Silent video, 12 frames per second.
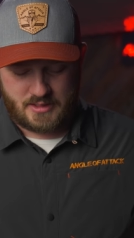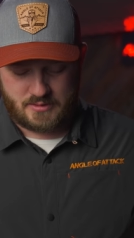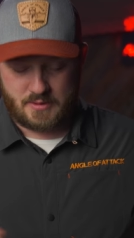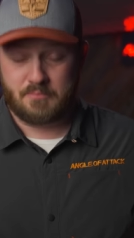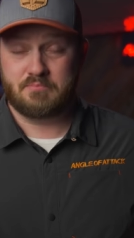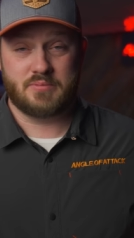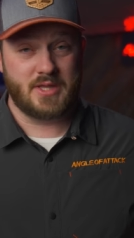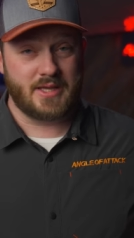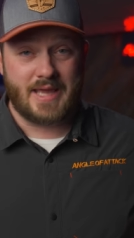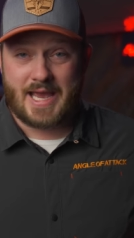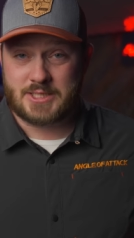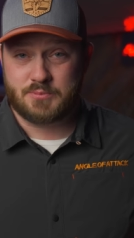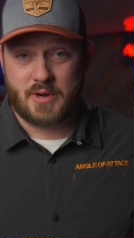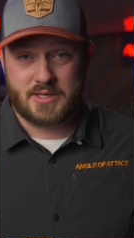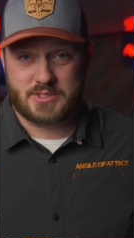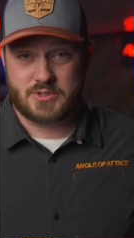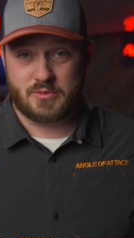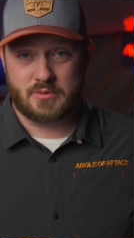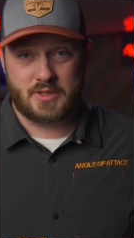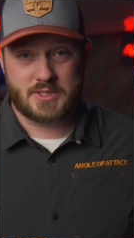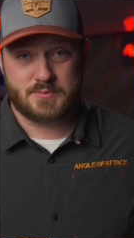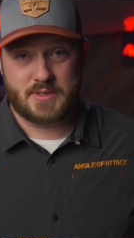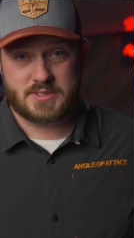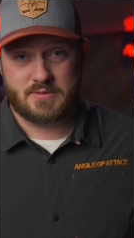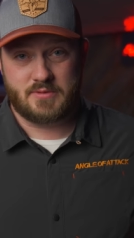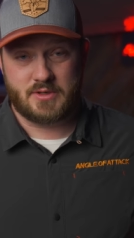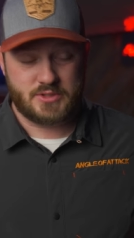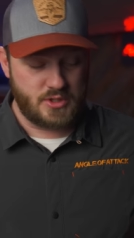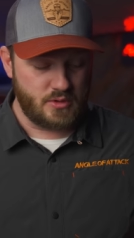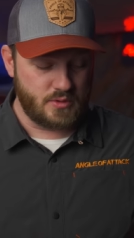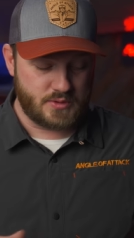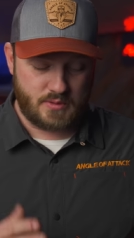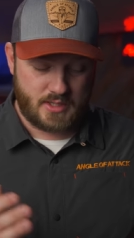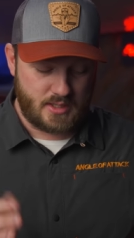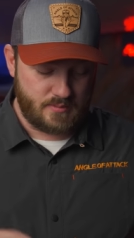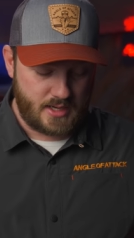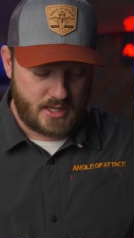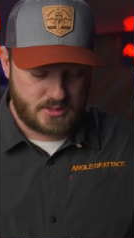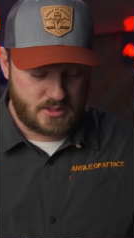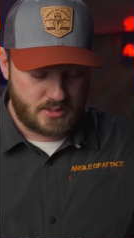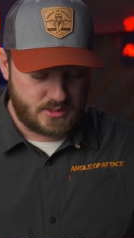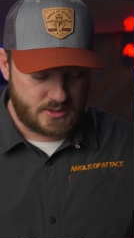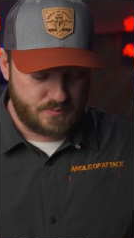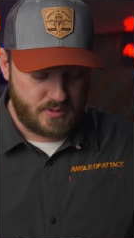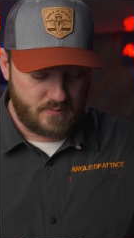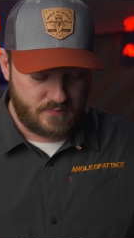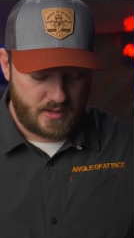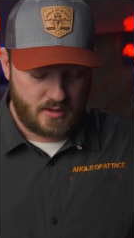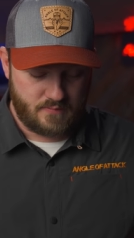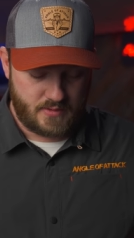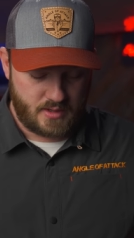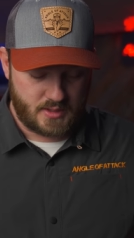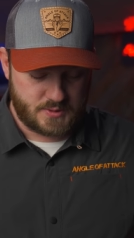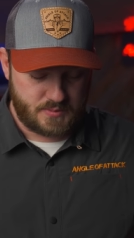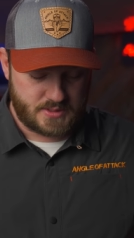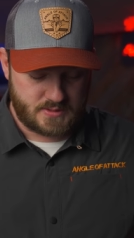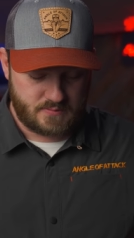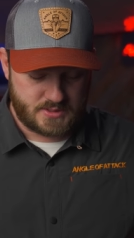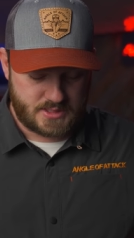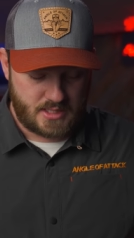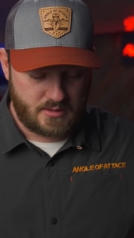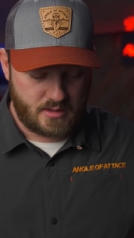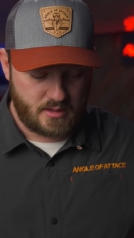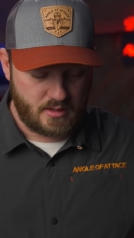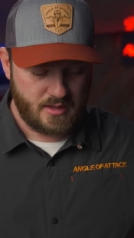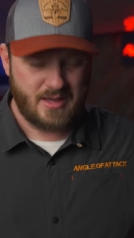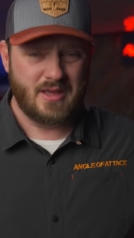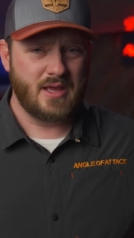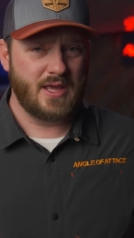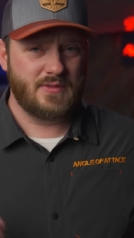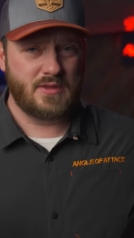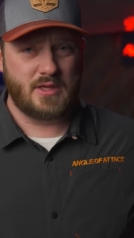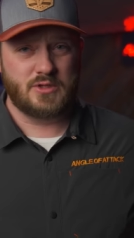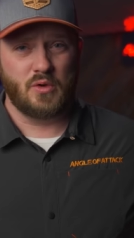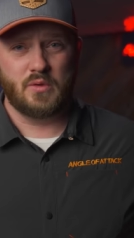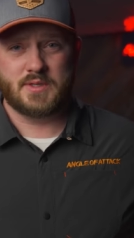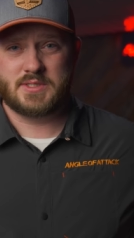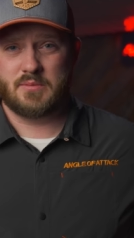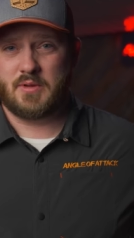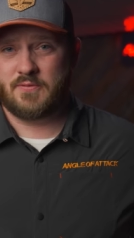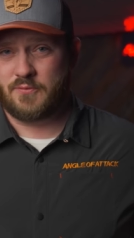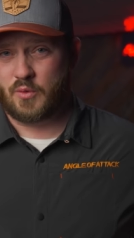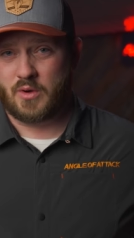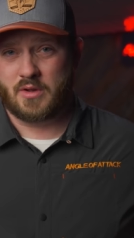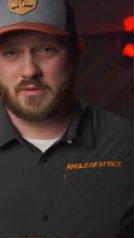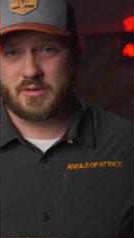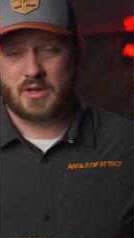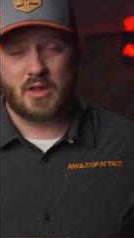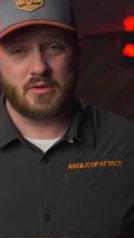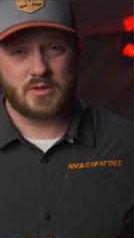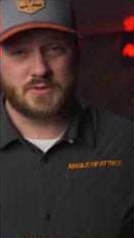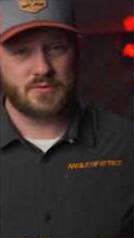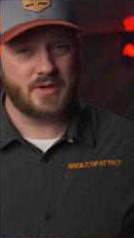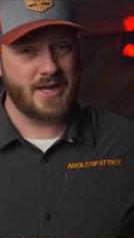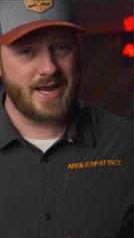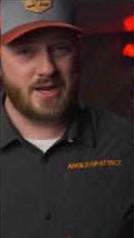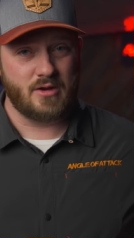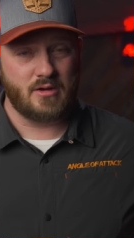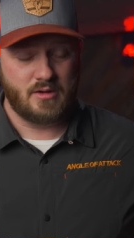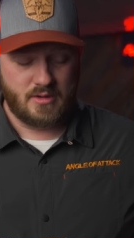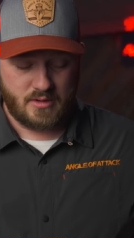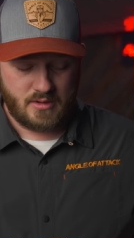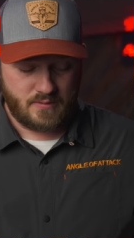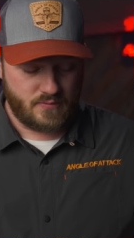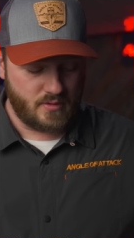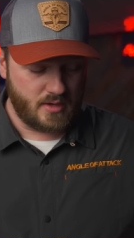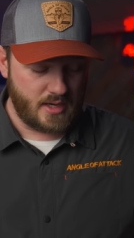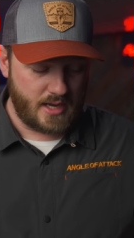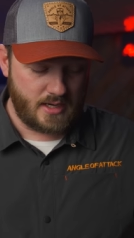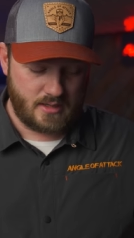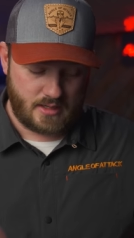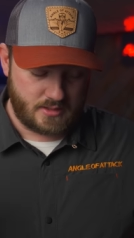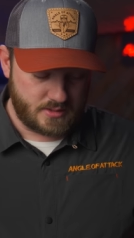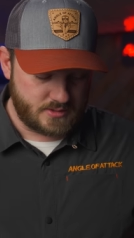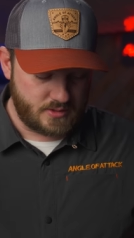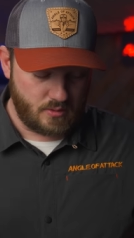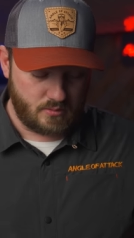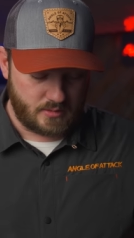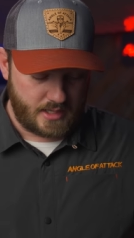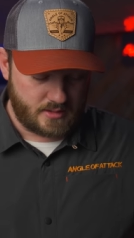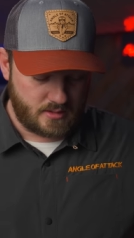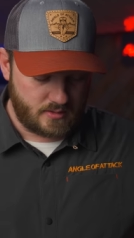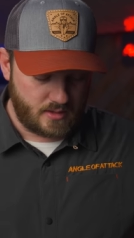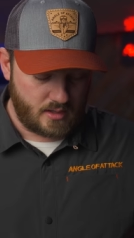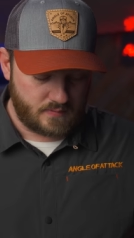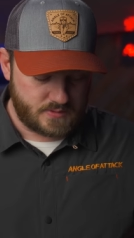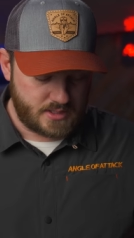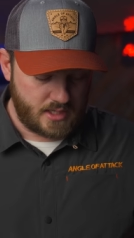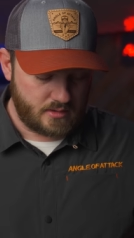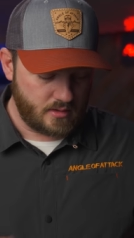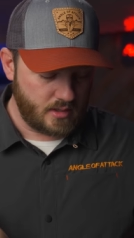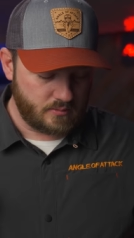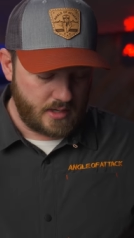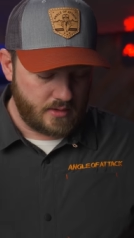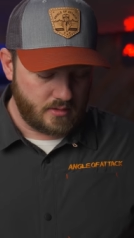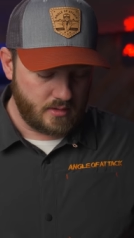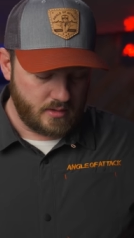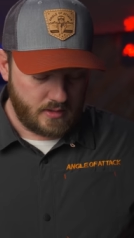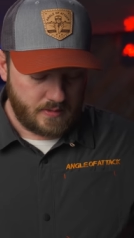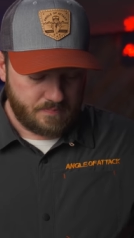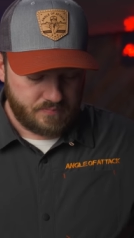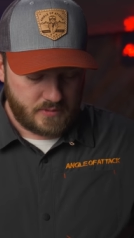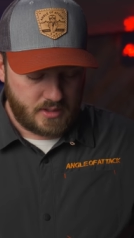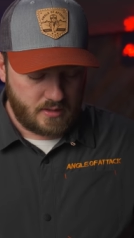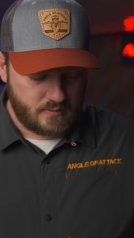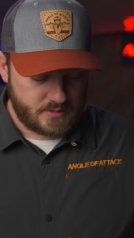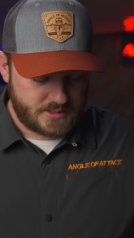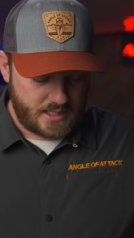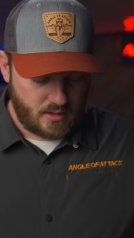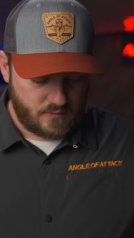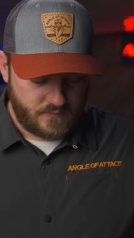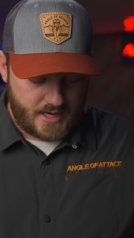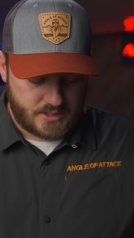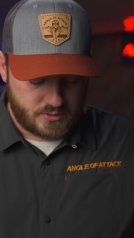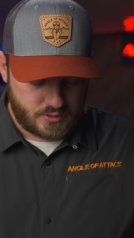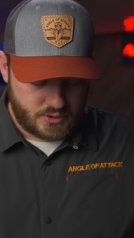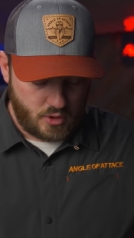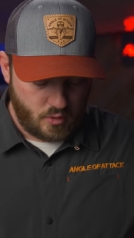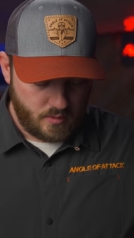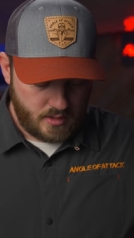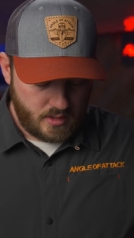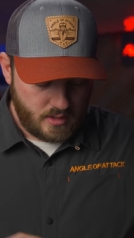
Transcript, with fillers: and the the gas prices are really expensive there too, so I can imagine it just being very very expensive to stay there. I think they told us it'd be four hundred dollars for a hangar for a night, and I just don't like the thought of staying there. I'd rather get south faster. So